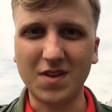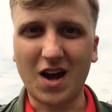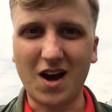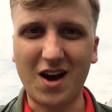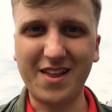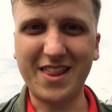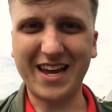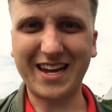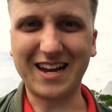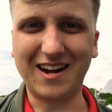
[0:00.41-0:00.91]

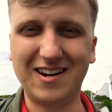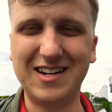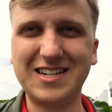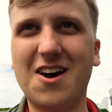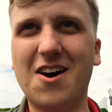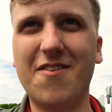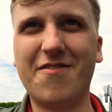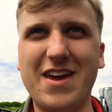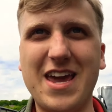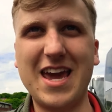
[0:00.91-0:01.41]
Hi there guys,
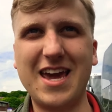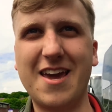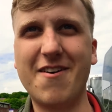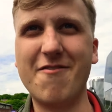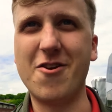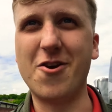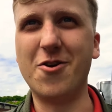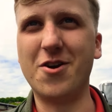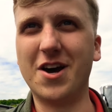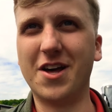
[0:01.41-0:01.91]
Harvey here
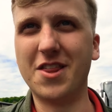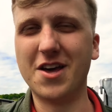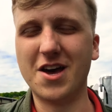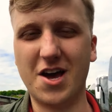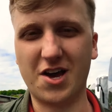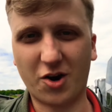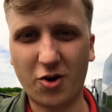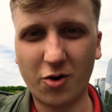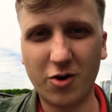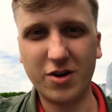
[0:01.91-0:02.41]
giving you
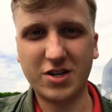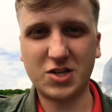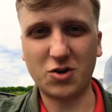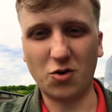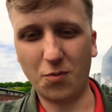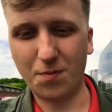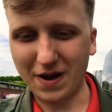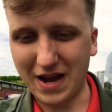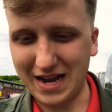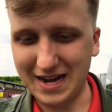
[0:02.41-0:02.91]
another
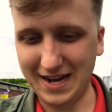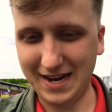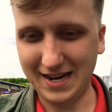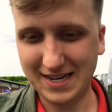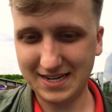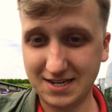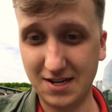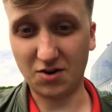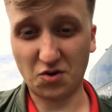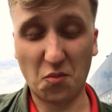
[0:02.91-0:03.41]
Crystal
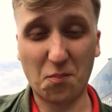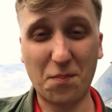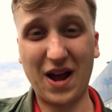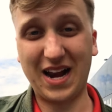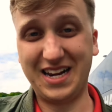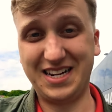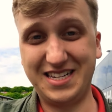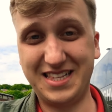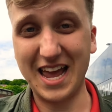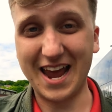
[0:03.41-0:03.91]
Palace, or
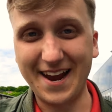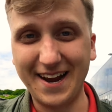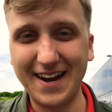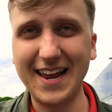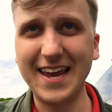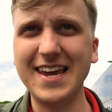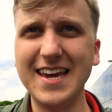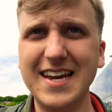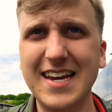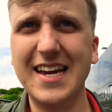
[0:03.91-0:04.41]
Palace
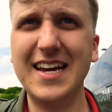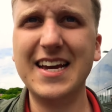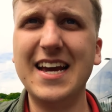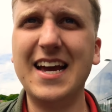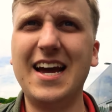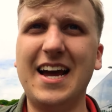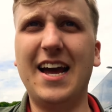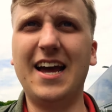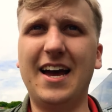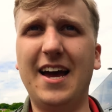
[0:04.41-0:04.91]
Daily.
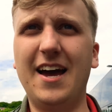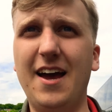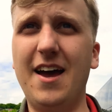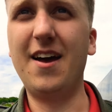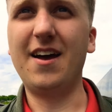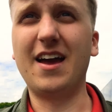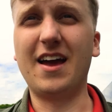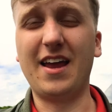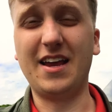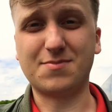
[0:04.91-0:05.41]

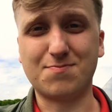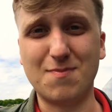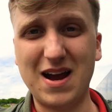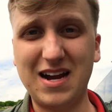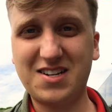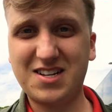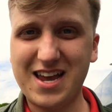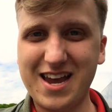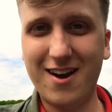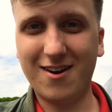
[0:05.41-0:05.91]
It's
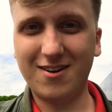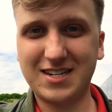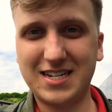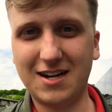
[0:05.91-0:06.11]
match day here at